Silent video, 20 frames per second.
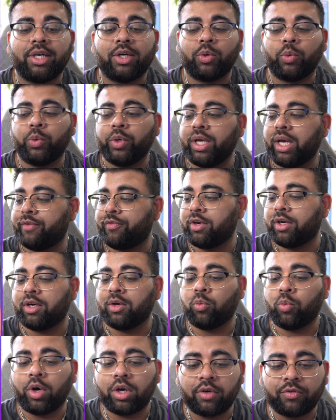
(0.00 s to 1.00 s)
We have a
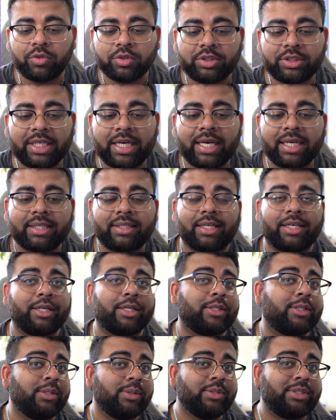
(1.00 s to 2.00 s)
wonderful deck that
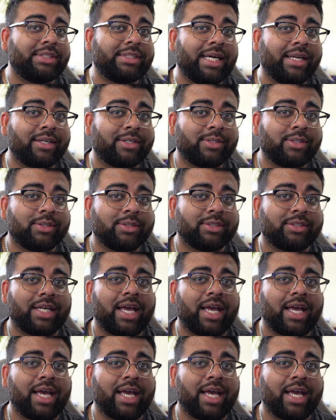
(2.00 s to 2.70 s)
includes tentacles